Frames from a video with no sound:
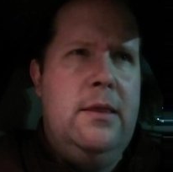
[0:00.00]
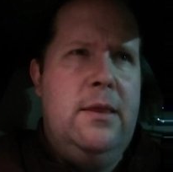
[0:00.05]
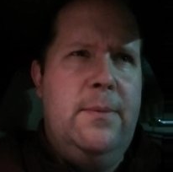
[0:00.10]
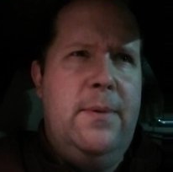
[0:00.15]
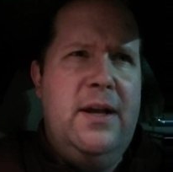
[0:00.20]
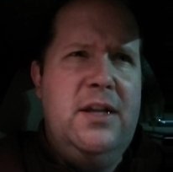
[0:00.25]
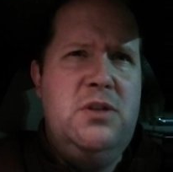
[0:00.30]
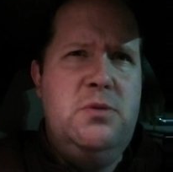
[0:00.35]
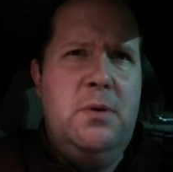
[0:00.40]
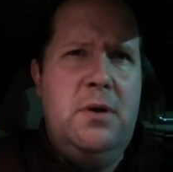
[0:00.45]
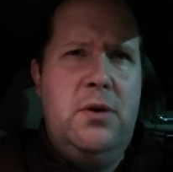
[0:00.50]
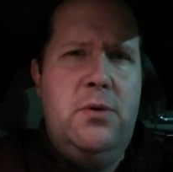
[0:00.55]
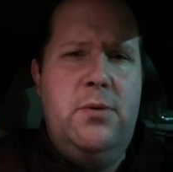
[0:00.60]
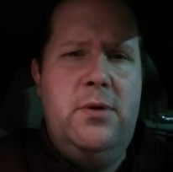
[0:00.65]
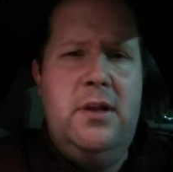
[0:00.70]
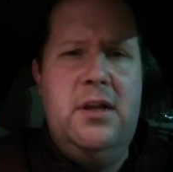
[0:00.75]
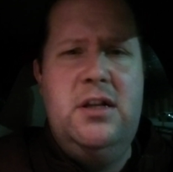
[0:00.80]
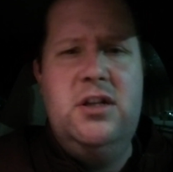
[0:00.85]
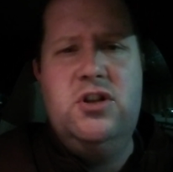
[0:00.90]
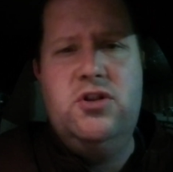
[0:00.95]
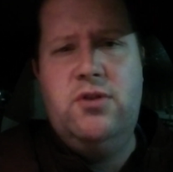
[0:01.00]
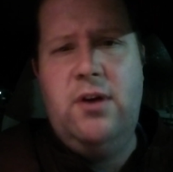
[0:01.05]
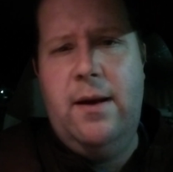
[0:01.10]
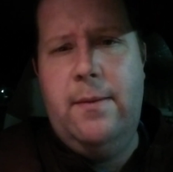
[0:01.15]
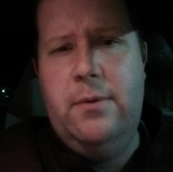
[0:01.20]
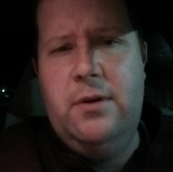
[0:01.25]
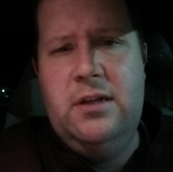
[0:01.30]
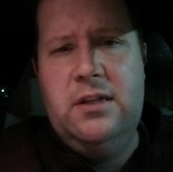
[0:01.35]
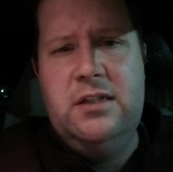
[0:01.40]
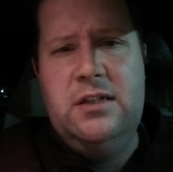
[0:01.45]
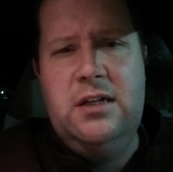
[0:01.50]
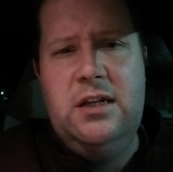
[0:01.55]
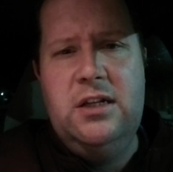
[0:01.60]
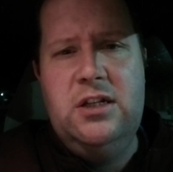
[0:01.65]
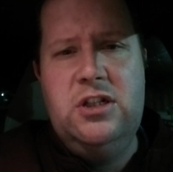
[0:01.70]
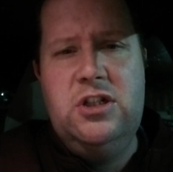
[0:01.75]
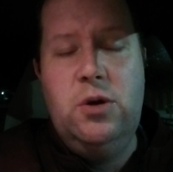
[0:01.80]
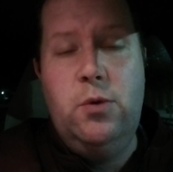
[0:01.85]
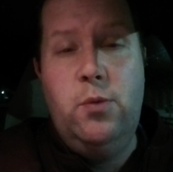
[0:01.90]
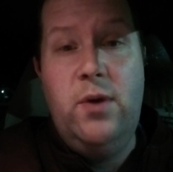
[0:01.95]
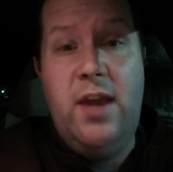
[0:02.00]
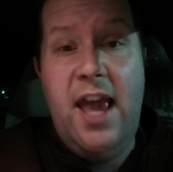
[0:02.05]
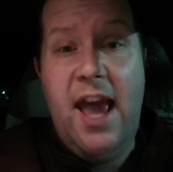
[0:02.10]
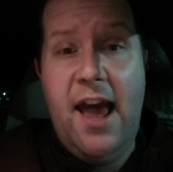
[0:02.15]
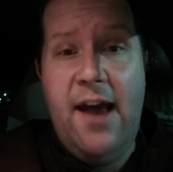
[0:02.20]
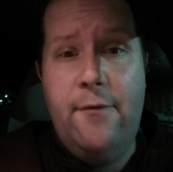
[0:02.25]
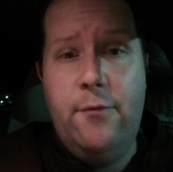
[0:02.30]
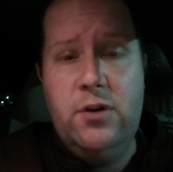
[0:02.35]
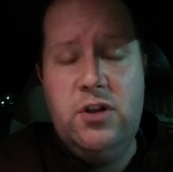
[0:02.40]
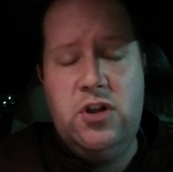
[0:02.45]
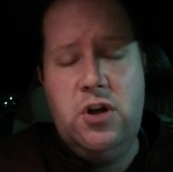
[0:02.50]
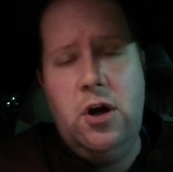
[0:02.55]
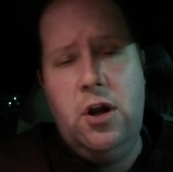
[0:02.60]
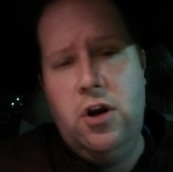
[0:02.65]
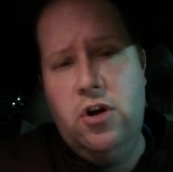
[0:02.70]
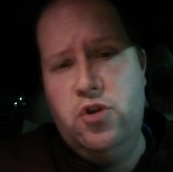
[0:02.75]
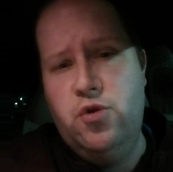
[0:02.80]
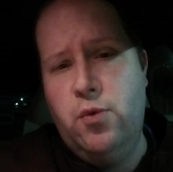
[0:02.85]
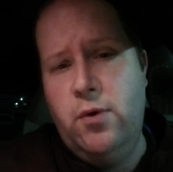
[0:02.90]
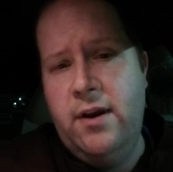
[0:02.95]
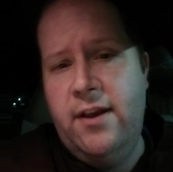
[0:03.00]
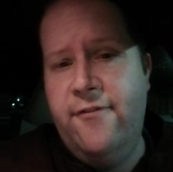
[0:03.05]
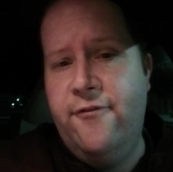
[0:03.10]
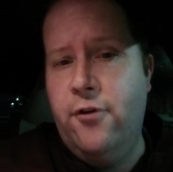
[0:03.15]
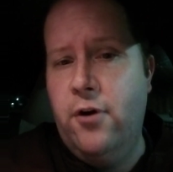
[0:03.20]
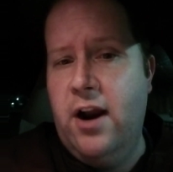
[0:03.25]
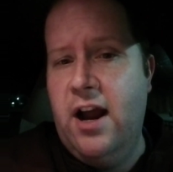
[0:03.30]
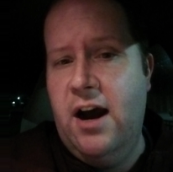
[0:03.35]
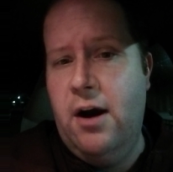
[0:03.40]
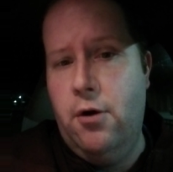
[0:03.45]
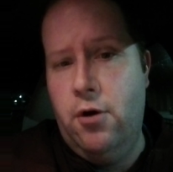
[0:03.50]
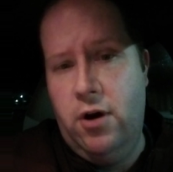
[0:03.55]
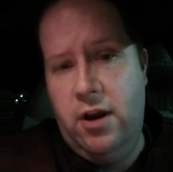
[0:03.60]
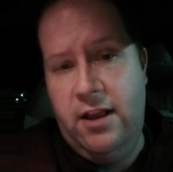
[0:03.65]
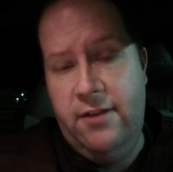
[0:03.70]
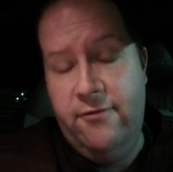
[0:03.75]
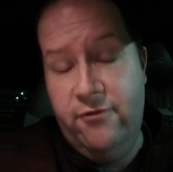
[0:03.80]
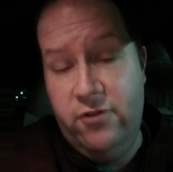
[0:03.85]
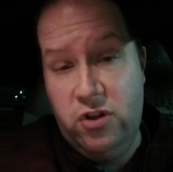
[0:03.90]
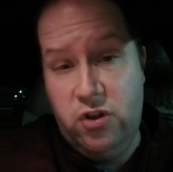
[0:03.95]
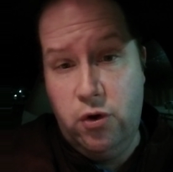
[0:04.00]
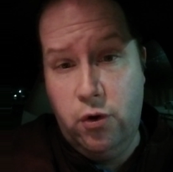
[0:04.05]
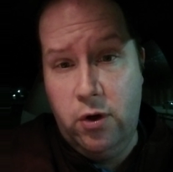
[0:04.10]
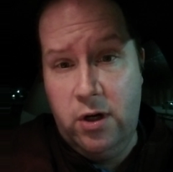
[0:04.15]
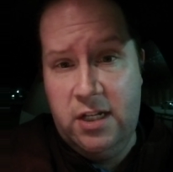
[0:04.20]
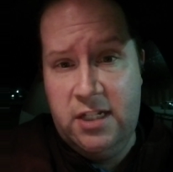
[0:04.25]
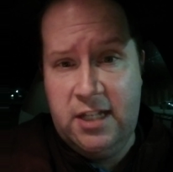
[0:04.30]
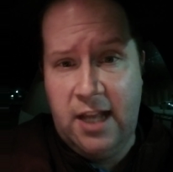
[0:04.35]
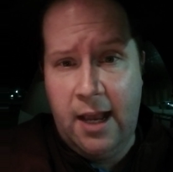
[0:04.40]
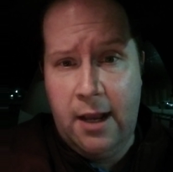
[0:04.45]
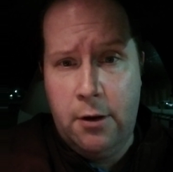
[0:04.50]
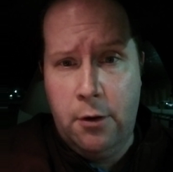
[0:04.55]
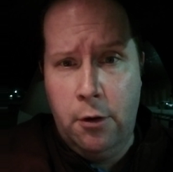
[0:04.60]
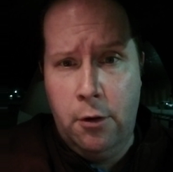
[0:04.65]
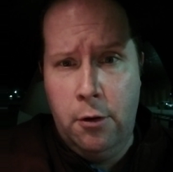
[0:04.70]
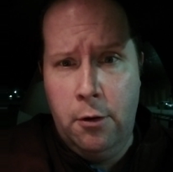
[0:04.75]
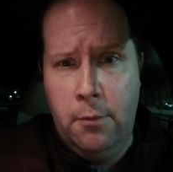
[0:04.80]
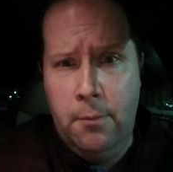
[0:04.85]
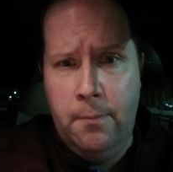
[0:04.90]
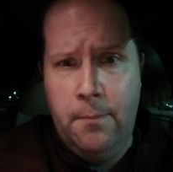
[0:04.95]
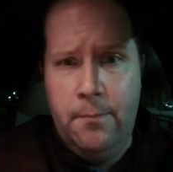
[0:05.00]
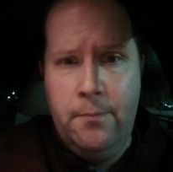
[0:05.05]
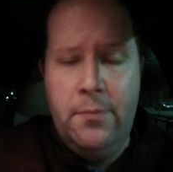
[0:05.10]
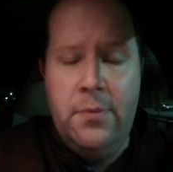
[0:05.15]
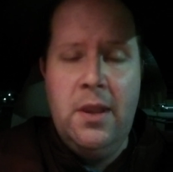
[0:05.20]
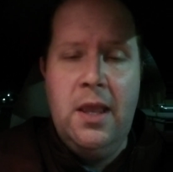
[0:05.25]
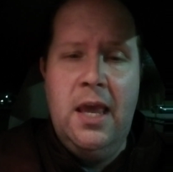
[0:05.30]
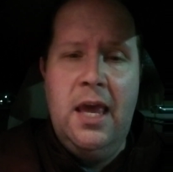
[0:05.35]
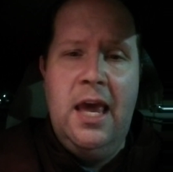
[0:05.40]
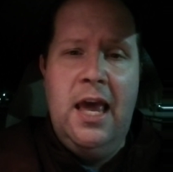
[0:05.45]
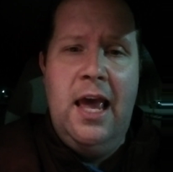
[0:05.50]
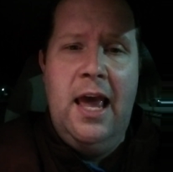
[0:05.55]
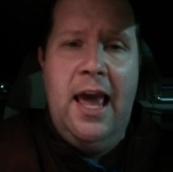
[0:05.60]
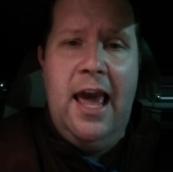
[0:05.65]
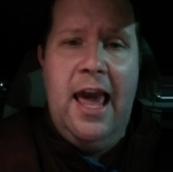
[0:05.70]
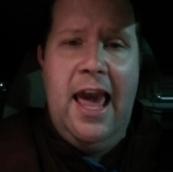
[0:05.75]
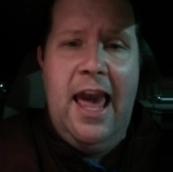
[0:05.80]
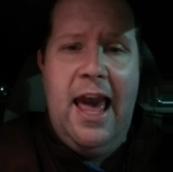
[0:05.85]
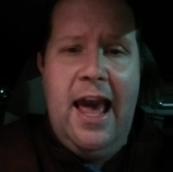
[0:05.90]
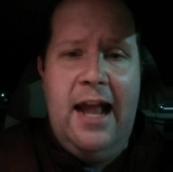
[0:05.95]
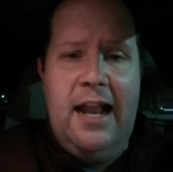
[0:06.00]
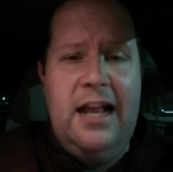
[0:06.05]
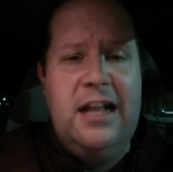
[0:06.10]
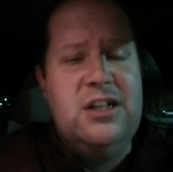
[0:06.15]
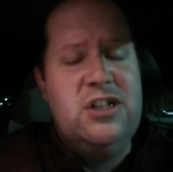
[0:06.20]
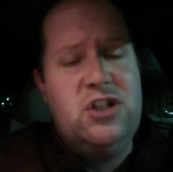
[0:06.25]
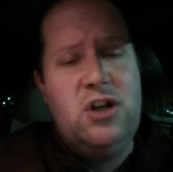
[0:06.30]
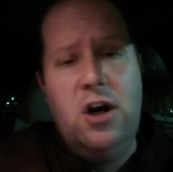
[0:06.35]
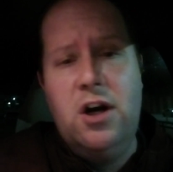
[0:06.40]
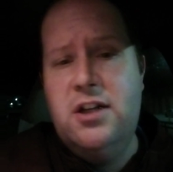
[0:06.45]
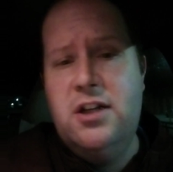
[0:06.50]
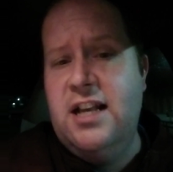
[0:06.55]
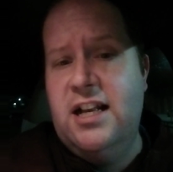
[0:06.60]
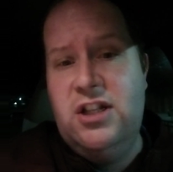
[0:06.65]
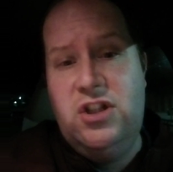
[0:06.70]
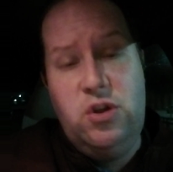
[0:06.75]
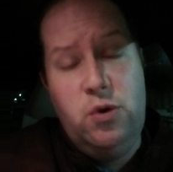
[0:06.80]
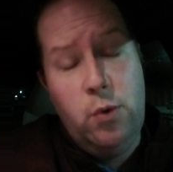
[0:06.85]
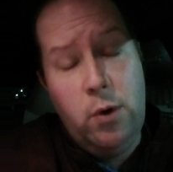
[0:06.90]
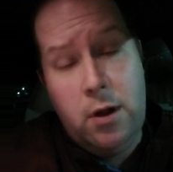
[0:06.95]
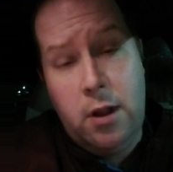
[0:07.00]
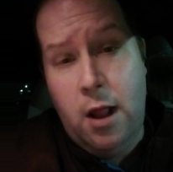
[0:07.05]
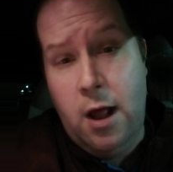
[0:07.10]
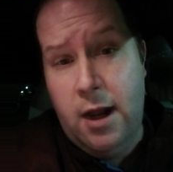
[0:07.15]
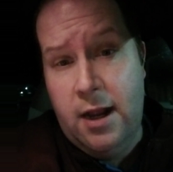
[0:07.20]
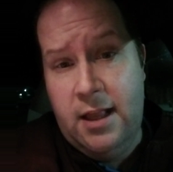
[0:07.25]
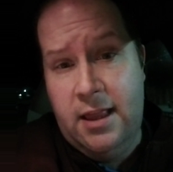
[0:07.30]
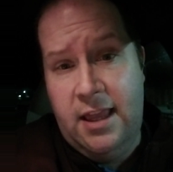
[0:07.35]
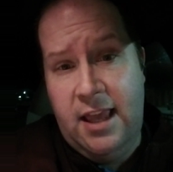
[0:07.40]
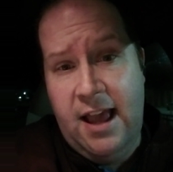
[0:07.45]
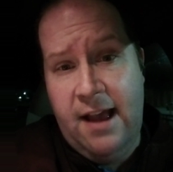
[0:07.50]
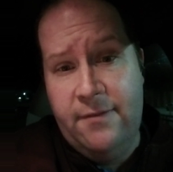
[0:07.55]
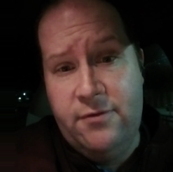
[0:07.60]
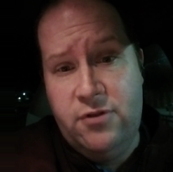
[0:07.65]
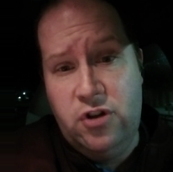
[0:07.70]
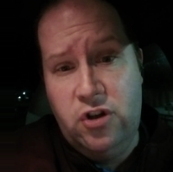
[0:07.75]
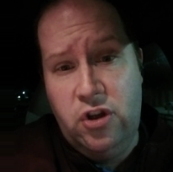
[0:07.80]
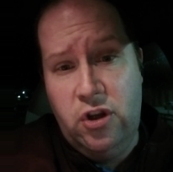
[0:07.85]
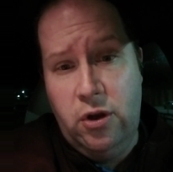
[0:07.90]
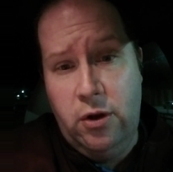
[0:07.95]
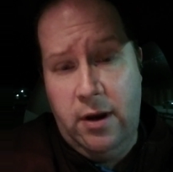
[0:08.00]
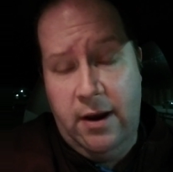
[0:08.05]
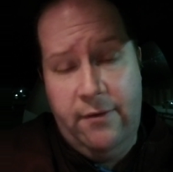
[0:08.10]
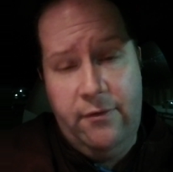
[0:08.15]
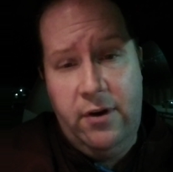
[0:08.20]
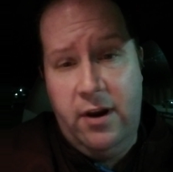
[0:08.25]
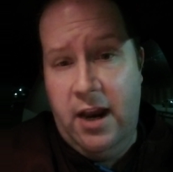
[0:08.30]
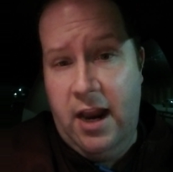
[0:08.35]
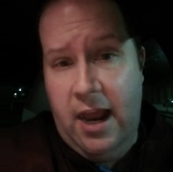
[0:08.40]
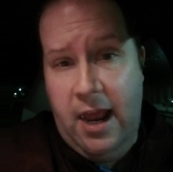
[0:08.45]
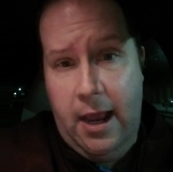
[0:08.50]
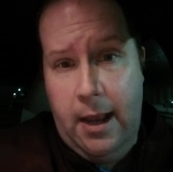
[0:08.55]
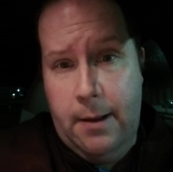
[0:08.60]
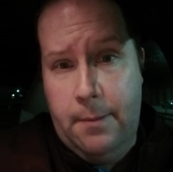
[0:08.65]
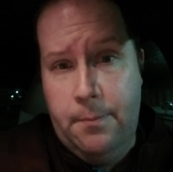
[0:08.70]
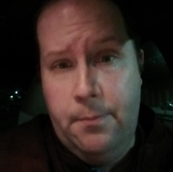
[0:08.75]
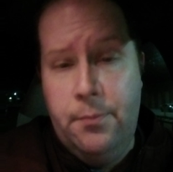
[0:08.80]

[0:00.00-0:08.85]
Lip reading: best way to really describe it is this. So we have what's called a 24-hour inventory cycle, and it starts at 2 o'clock in the afternoon every day.